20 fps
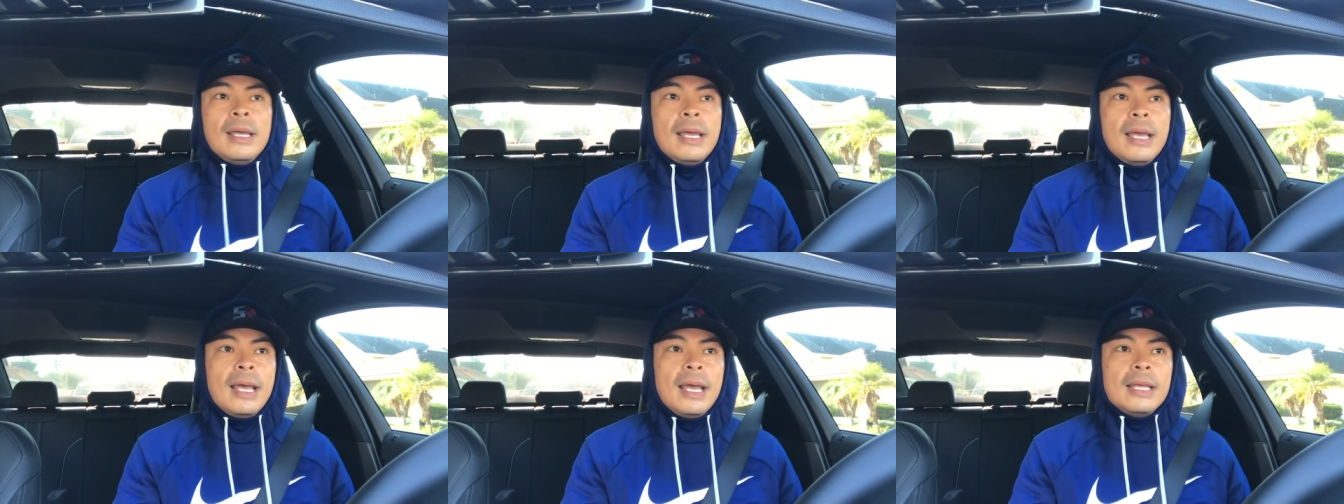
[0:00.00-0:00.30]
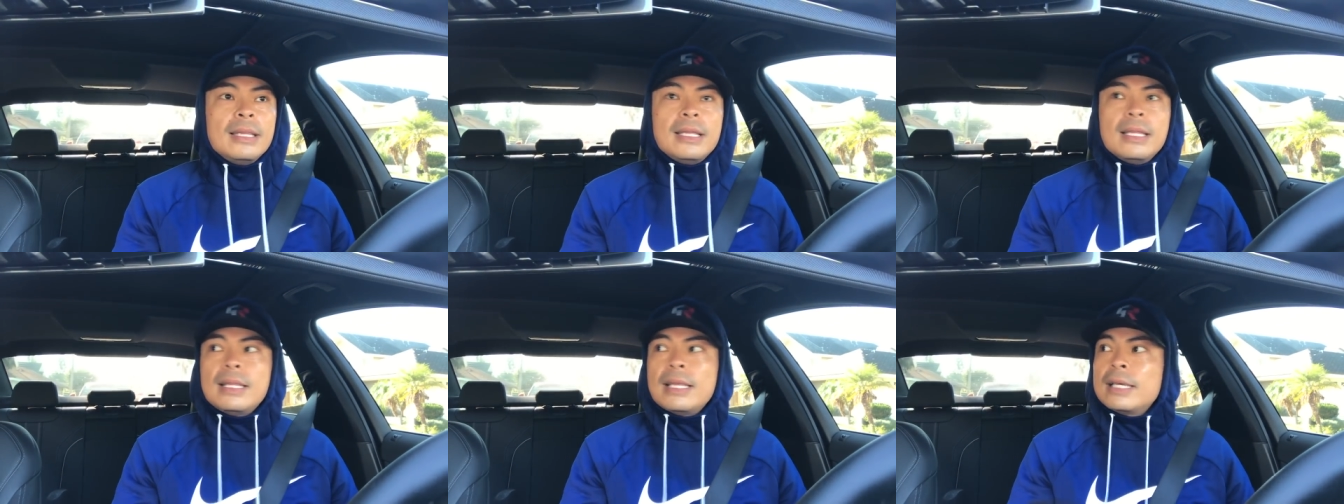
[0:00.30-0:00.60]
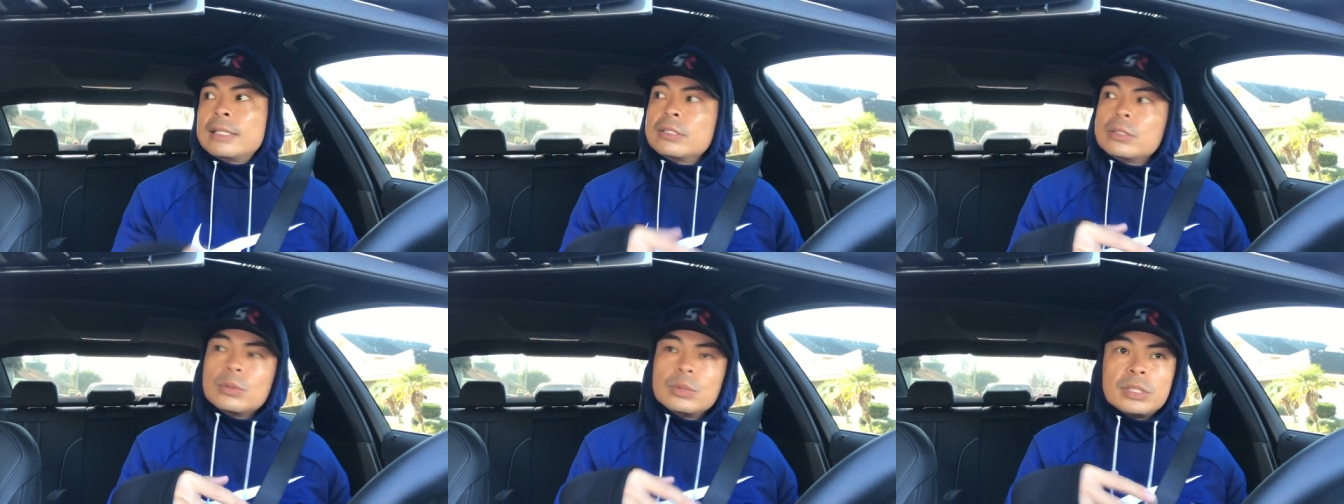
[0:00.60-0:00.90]
And then
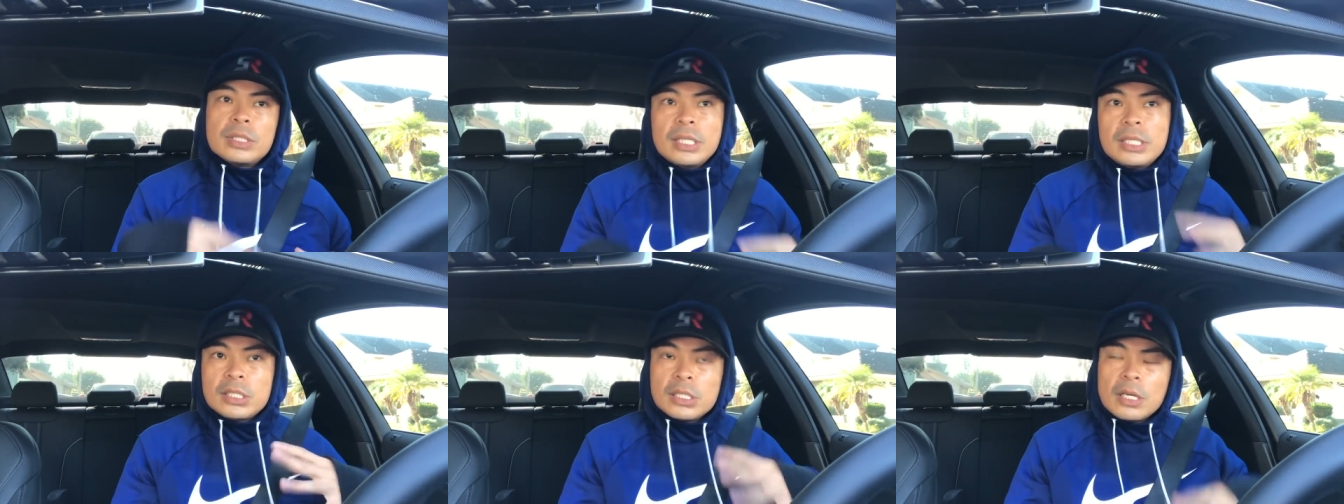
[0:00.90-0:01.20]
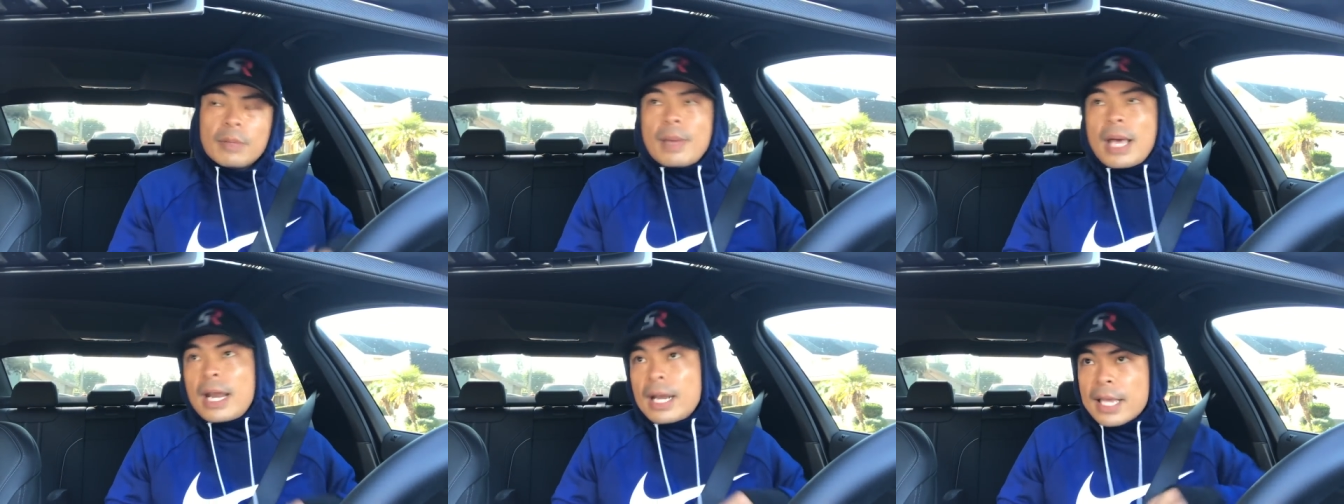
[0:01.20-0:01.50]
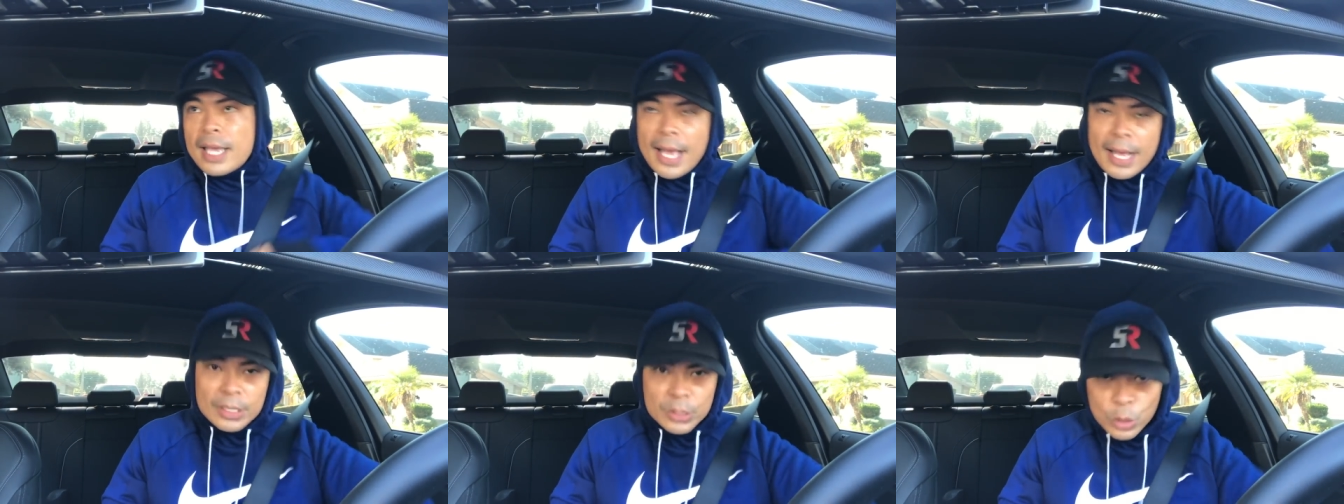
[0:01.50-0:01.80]
that dude was teaching them how to
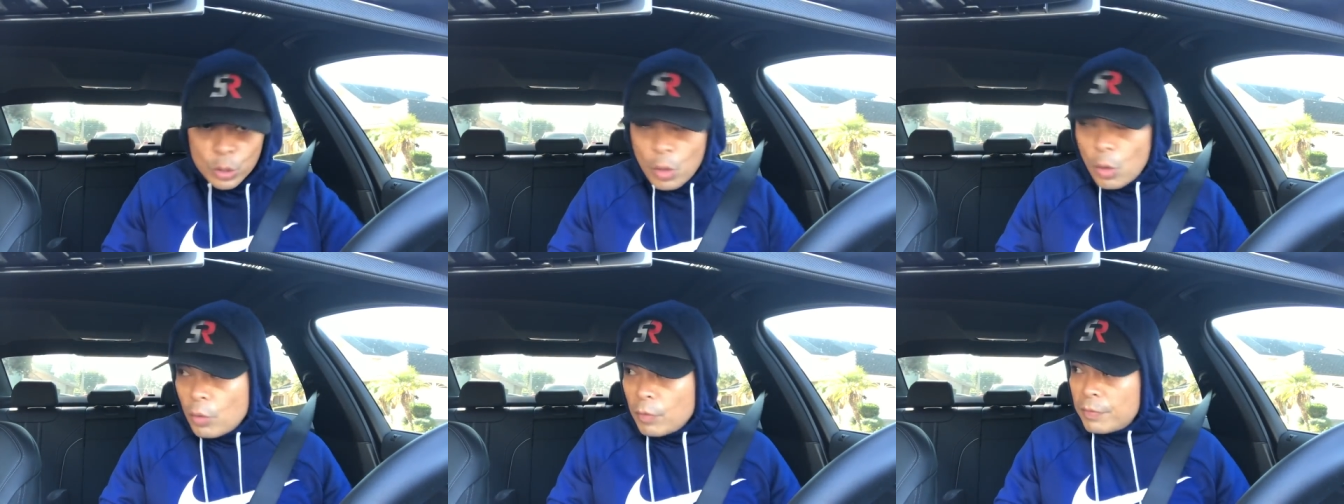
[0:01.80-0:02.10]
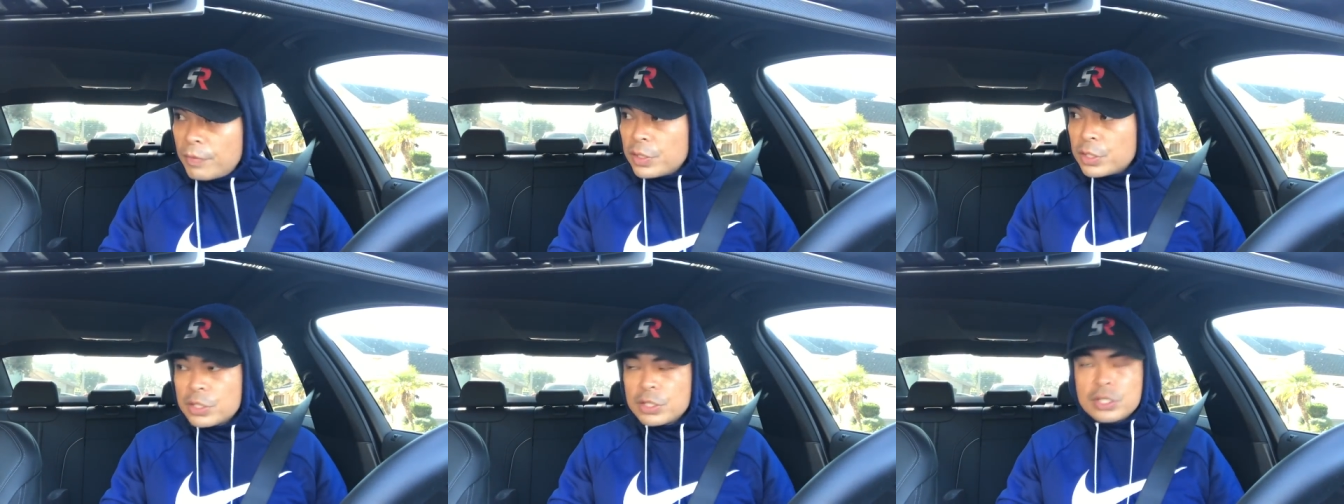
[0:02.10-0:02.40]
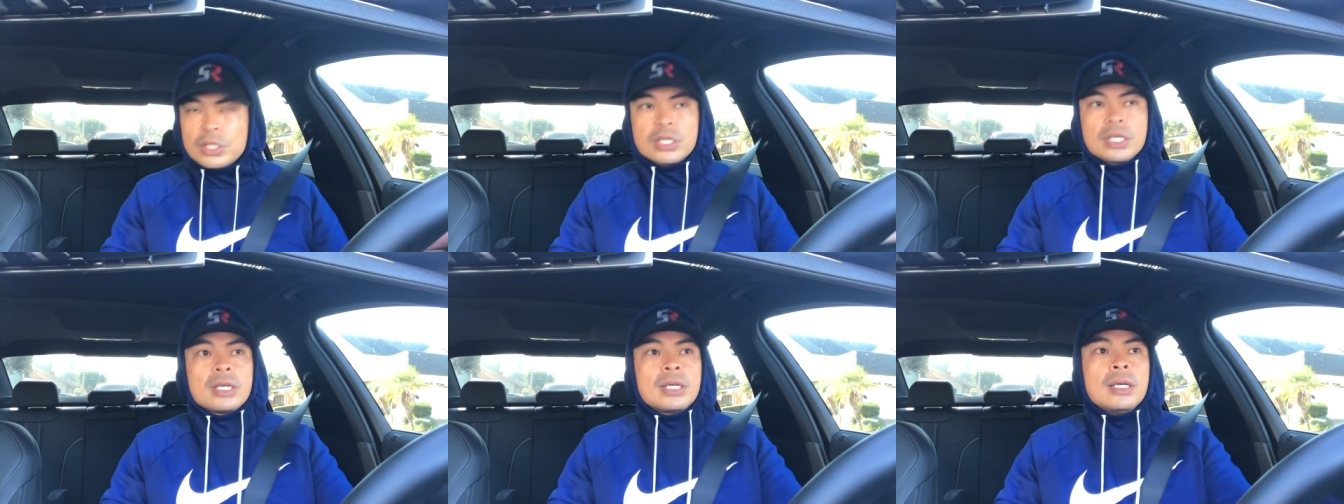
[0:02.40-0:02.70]
catch goldfish and
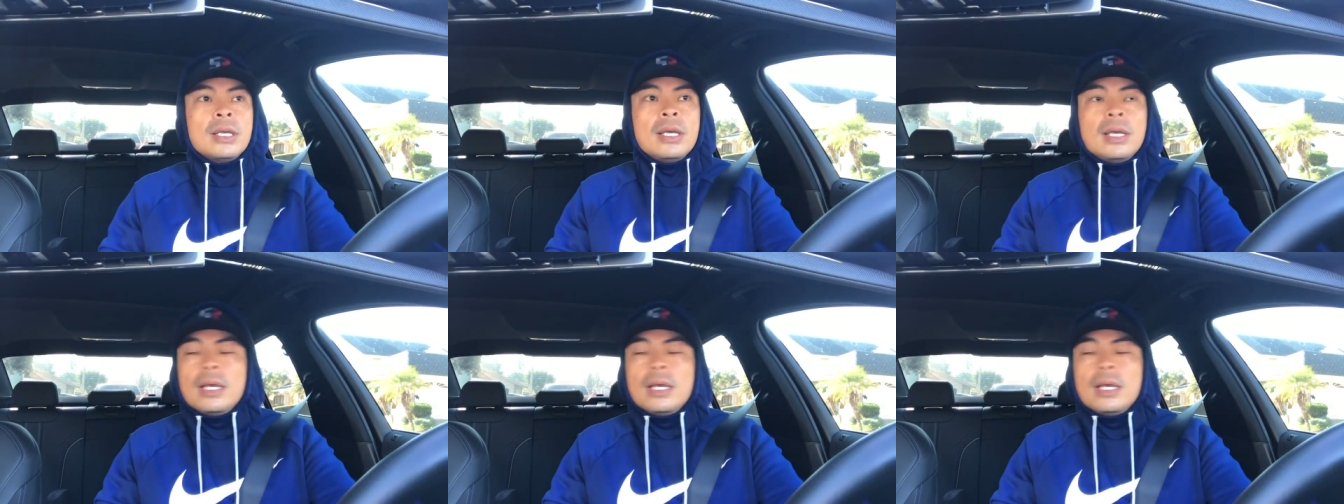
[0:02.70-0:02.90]
shit.